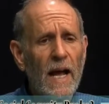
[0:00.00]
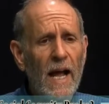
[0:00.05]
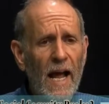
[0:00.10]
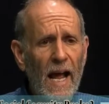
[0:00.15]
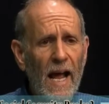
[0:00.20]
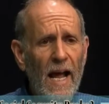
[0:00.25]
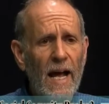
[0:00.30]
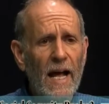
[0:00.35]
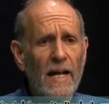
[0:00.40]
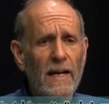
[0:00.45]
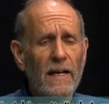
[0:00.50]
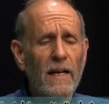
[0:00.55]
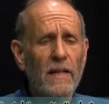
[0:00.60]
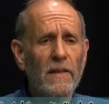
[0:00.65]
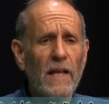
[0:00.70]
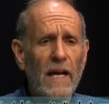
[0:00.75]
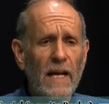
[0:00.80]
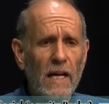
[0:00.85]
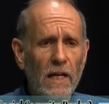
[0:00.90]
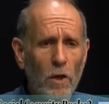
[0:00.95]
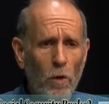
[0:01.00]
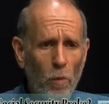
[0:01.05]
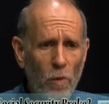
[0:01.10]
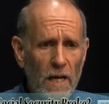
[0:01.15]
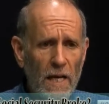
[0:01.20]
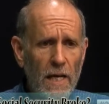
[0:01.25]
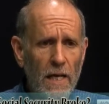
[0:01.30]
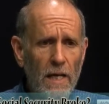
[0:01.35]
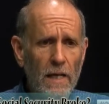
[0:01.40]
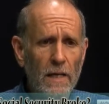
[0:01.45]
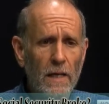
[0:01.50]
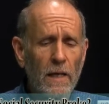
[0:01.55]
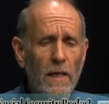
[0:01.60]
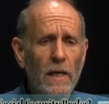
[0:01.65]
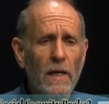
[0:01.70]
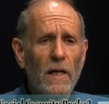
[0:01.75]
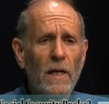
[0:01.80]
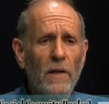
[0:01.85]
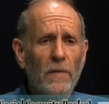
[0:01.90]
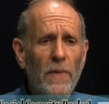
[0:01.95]
And they agreed
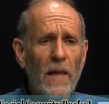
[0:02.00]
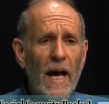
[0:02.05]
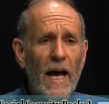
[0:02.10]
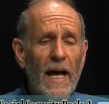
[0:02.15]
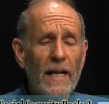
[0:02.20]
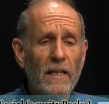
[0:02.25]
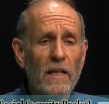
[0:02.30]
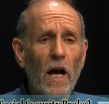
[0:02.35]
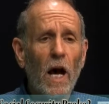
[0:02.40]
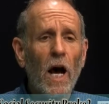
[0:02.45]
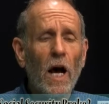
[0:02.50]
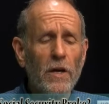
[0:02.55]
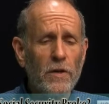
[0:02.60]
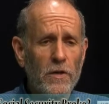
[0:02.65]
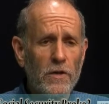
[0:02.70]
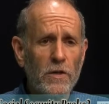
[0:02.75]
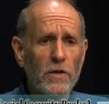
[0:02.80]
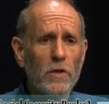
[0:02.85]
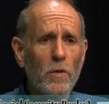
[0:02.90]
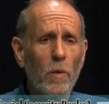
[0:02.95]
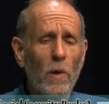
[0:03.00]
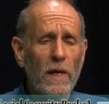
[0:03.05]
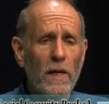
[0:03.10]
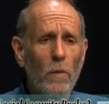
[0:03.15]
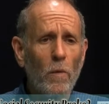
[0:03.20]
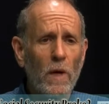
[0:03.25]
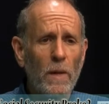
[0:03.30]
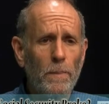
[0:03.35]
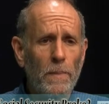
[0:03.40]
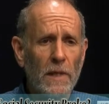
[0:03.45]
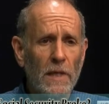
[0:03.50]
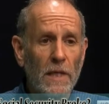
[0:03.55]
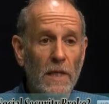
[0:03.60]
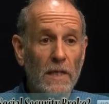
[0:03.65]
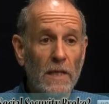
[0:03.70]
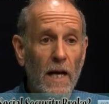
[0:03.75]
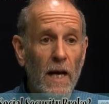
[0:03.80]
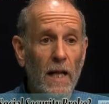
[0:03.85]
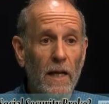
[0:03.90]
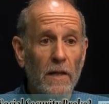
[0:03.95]
that the $121 billion
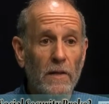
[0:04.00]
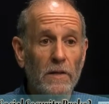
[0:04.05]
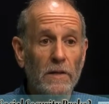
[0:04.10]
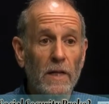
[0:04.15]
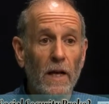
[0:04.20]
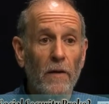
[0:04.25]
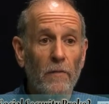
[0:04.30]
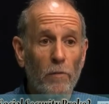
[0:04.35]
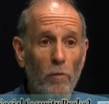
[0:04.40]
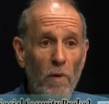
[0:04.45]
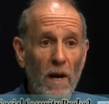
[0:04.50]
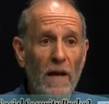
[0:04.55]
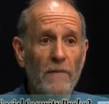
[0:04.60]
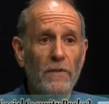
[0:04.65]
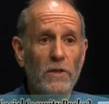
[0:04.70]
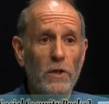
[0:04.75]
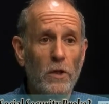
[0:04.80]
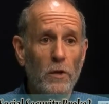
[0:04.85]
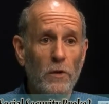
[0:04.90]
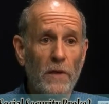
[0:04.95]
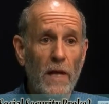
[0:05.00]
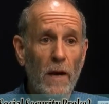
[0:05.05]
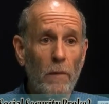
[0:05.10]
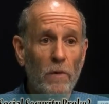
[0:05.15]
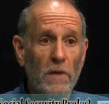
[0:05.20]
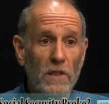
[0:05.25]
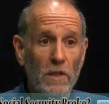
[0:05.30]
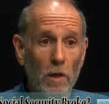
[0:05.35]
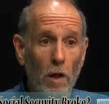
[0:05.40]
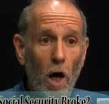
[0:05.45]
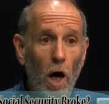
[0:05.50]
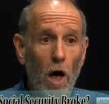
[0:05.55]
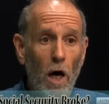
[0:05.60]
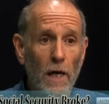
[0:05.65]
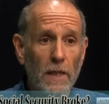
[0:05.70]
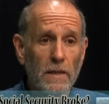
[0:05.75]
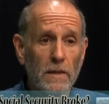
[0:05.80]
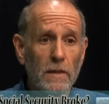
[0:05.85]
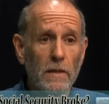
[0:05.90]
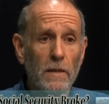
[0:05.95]
of revenue that was
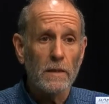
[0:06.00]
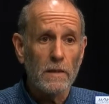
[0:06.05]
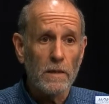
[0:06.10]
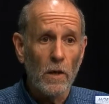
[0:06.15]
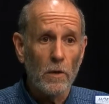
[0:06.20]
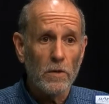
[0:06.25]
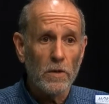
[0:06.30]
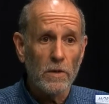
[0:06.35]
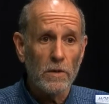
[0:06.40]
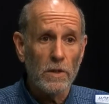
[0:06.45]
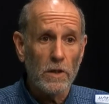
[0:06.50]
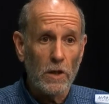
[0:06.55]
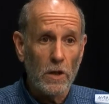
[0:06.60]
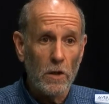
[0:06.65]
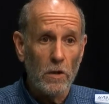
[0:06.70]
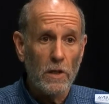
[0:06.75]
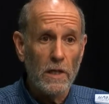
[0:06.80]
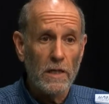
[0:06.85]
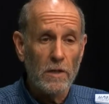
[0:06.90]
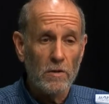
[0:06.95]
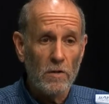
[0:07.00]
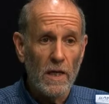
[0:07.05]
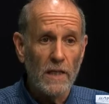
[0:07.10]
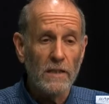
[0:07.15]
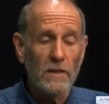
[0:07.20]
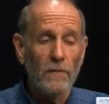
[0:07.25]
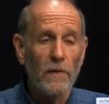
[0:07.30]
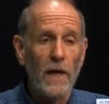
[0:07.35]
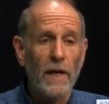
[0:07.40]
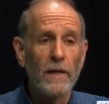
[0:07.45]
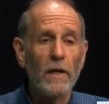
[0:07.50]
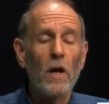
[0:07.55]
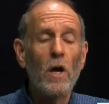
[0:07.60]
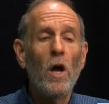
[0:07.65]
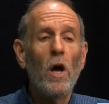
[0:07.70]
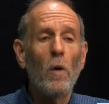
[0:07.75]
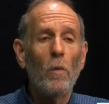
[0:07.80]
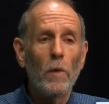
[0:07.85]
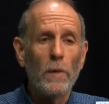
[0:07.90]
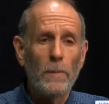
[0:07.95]
lost to Social Security Trust Fund
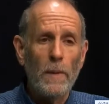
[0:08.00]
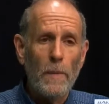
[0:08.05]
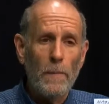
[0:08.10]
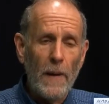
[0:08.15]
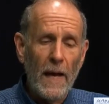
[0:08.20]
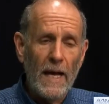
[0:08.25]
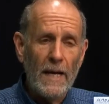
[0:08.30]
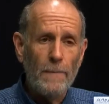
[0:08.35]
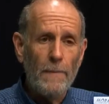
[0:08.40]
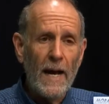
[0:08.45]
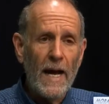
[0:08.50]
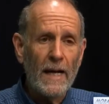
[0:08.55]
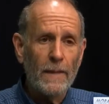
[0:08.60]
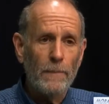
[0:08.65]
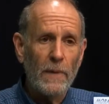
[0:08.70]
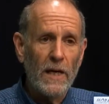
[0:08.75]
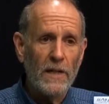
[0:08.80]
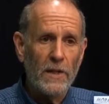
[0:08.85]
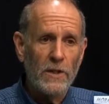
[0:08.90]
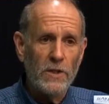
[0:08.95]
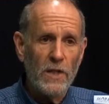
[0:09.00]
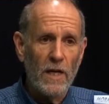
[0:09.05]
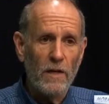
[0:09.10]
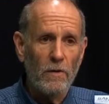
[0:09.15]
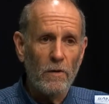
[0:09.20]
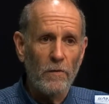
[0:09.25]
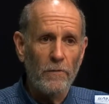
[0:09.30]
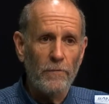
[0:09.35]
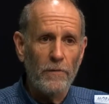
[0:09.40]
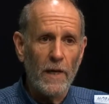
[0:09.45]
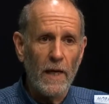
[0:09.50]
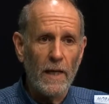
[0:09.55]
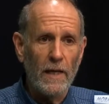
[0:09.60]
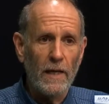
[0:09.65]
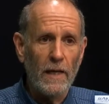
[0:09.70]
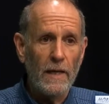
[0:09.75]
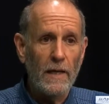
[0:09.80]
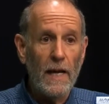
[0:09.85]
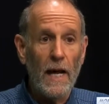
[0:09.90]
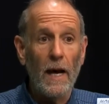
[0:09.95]
would be paid back by the general fund.
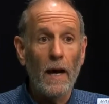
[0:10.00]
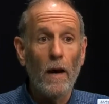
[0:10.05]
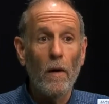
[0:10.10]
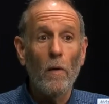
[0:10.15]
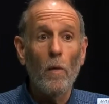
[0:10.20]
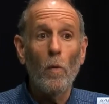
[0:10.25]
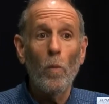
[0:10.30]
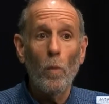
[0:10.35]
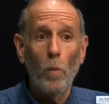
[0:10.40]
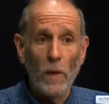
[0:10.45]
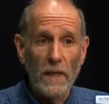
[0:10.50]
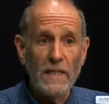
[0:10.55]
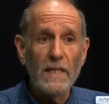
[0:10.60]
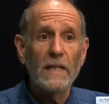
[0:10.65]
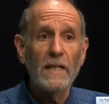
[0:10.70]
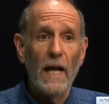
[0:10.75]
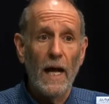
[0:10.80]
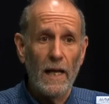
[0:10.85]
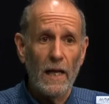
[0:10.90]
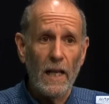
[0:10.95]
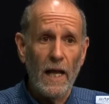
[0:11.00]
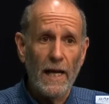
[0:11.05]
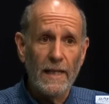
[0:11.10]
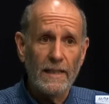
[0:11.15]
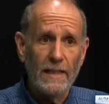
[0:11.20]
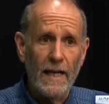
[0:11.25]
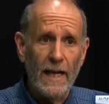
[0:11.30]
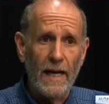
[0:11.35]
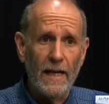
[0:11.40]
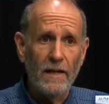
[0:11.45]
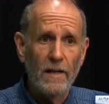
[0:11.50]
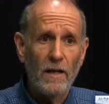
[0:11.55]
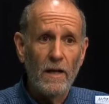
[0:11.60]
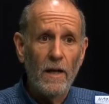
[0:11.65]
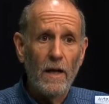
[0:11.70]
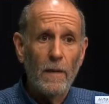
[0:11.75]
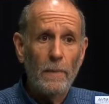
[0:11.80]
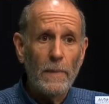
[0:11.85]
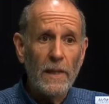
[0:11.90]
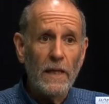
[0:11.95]
Now, we did not like that
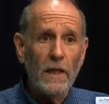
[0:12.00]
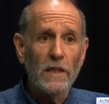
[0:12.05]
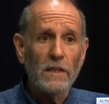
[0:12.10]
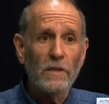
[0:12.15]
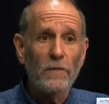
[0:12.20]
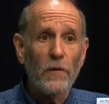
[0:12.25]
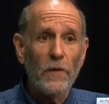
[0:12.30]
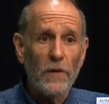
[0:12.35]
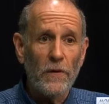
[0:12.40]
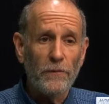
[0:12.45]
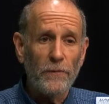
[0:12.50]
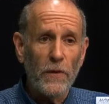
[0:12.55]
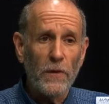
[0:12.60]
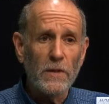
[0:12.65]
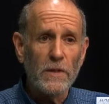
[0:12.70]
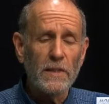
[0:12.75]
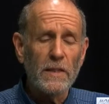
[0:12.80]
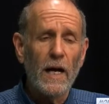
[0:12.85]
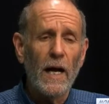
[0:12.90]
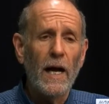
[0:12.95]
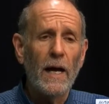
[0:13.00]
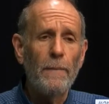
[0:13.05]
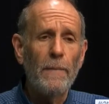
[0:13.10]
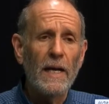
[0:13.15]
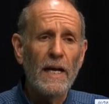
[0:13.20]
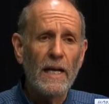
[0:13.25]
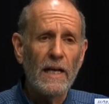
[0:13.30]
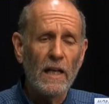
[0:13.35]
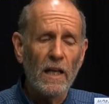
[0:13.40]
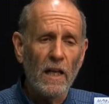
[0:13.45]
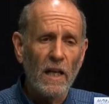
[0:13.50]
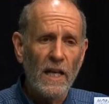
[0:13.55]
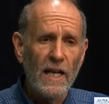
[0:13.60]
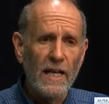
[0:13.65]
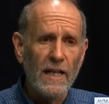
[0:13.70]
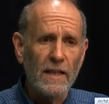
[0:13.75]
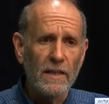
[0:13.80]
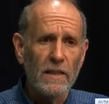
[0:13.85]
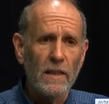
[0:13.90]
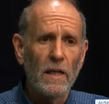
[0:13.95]
because for the first time it
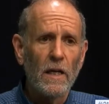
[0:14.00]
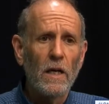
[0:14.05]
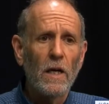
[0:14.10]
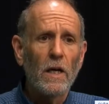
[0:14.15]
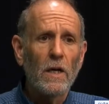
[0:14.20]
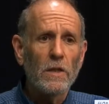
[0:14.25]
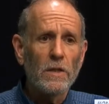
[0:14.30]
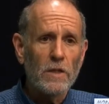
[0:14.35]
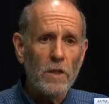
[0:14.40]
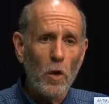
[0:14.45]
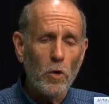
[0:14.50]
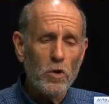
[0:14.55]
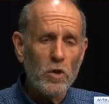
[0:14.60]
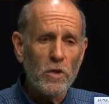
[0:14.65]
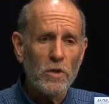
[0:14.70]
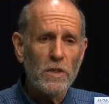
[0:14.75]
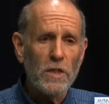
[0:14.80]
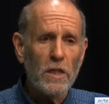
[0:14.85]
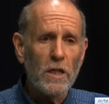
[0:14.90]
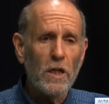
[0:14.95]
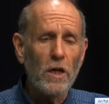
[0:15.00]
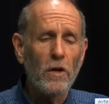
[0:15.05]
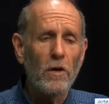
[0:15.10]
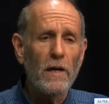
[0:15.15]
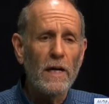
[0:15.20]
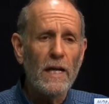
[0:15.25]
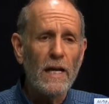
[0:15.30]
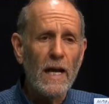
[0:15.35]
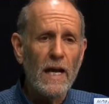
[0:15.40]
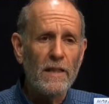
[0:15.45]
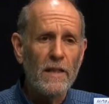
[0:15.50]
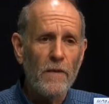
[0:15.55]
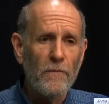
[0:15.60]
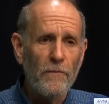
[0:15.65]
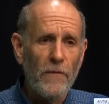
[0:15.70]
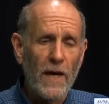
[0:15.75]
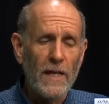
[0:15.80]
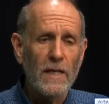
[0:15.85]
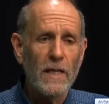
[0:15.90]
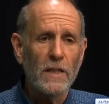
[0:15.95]
linked Social Security and the
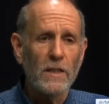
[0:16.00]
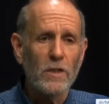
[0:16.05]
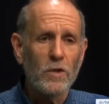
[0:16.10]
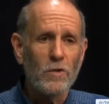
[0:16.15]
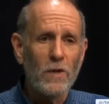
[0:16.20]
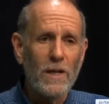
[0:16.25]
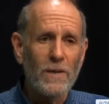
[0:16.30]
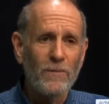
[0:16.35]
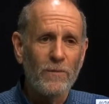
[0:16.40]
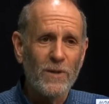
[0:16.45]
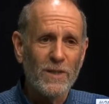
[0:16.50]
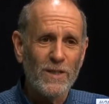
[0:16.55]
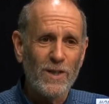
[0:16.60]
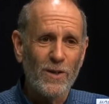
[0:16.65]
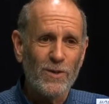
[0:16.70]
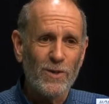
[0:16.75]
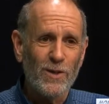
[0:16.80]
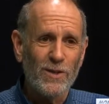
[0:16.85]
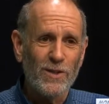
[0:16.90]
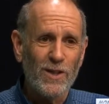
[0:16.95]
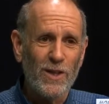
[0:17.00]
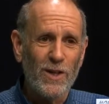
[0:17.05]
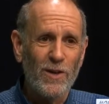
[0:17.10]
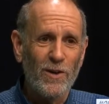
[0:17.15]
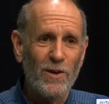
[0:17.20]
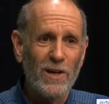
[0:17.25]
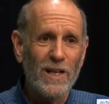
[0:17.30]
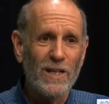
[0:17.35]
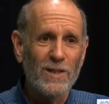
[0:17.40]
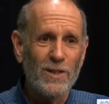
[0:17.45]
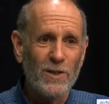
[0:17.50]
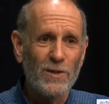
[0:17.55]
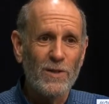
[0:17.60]
funding stream for Social Security mm -hmm.